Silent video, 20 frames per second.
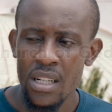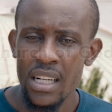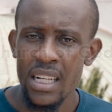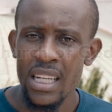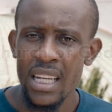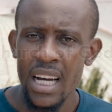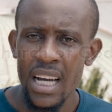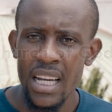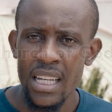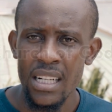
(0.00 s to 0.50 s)
grade
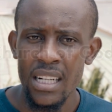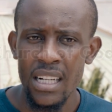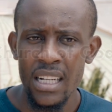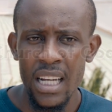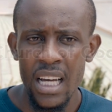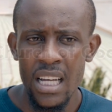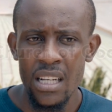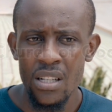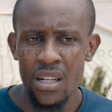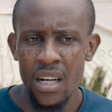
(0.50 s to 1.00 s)

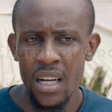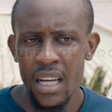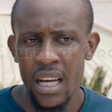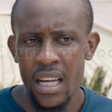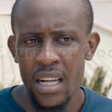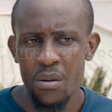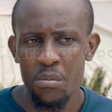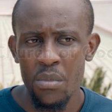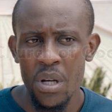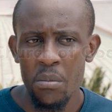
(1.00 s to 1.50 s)
9
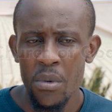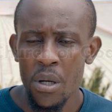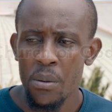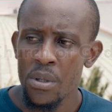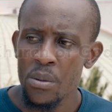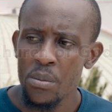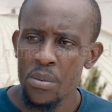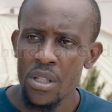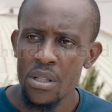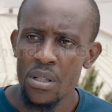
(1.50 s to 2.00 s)
I
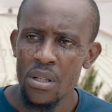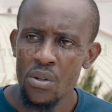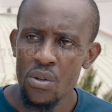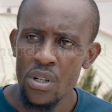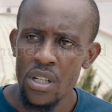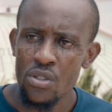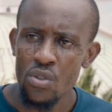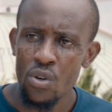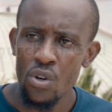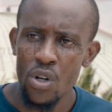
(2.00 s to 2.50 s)
remember
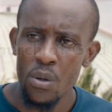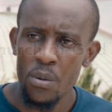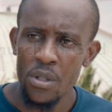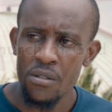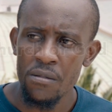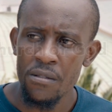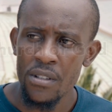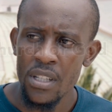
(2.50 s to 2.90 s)
kule sikolo